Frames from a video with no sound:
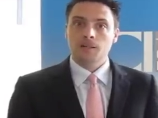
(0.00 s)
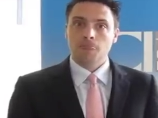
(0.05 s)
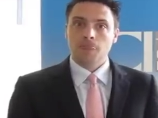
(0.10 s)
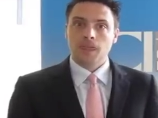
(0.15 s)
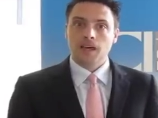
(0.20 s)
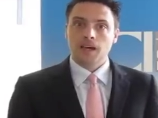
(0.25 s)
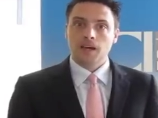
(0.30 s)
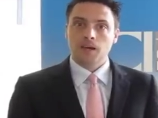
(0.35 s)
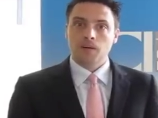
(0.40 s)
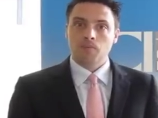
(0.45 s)

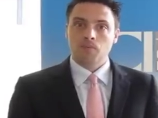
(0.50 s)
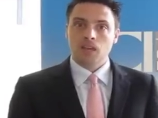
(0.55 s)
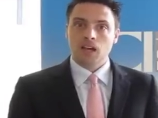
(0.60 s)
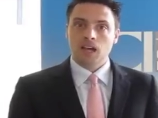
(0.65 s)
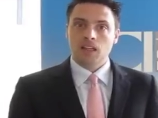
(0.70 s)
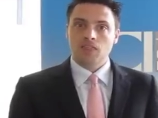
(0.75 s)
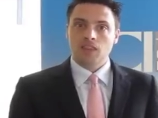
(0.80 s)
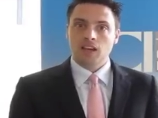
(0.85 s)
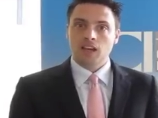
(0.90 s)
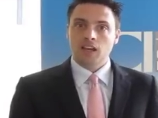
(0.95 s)
um,
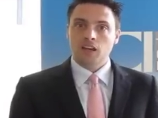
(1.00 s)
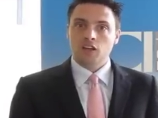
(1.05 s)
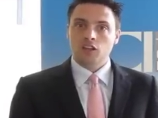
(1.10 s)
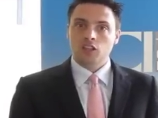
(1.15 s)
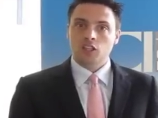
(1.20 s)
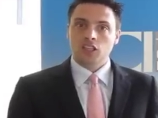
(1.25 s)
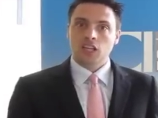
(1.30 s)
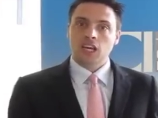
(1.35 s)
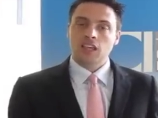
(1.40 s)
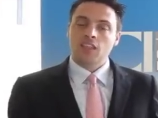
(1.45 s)
and then
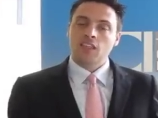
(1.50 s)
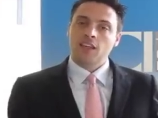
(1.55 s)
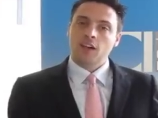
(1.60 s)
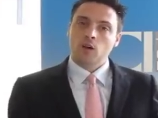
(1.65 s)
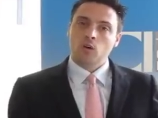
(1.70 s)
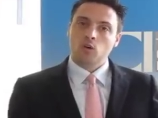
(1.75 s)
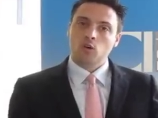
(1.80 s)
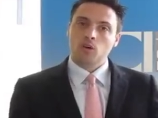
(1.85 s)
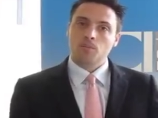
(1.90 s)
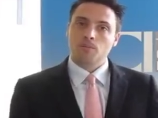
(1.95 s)
together they
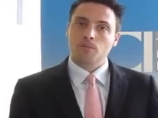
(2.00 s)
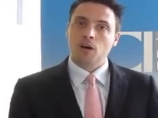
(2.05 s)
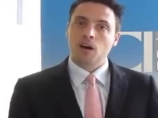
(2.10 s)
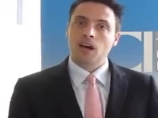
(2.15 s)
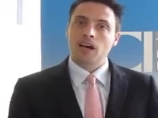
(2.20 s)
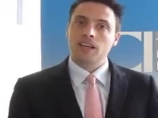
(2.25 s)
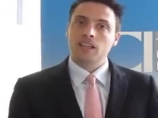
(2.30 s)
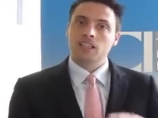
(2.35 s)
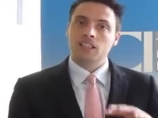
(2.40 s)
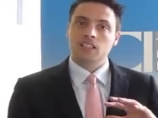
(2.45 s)
all
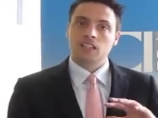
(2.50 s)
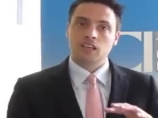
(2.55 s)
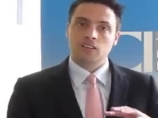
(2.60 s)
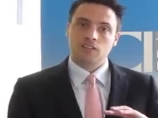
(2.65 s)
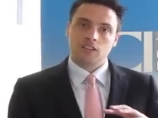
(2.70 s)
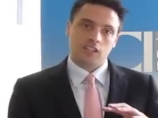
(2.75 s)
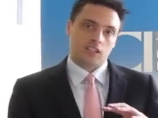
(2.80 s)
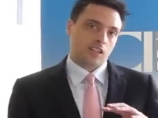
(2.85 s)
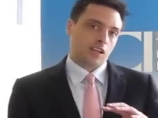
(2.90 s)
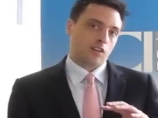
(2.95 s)
combine to give
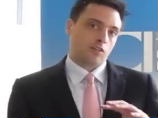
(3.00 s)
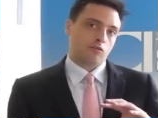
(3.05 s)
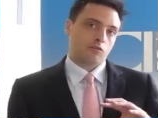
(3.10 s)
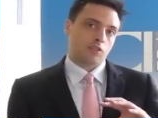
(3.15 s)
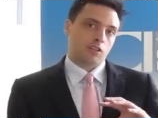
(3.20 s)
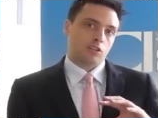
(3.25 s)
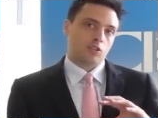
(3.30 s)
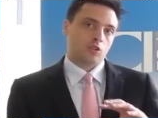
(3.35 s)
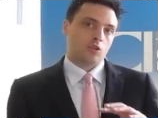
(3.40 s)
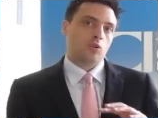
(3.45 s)
each
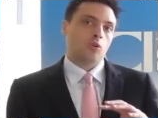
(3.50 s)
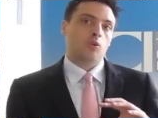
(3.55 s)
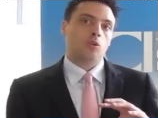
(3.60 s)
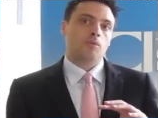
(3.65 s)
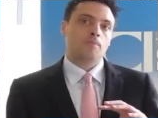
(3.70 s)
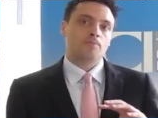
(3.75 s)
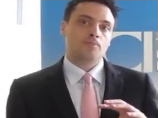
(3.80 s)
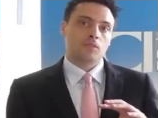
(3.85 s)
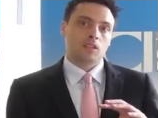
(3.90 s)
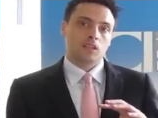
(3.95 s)
country a score.